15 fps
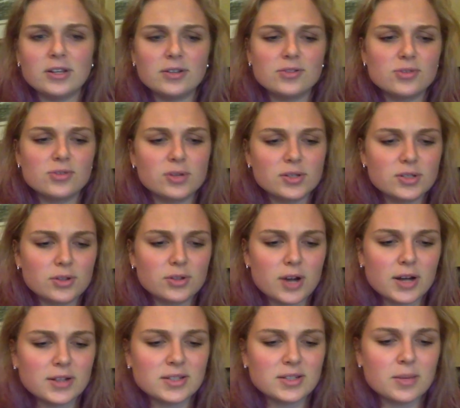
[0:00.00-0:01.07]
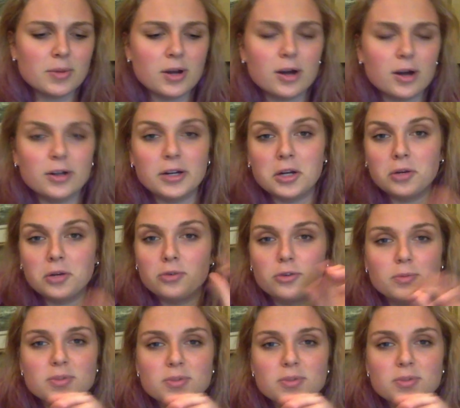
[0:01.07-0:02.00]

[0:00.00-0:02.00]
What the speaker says: sort of Socratic seminar in groups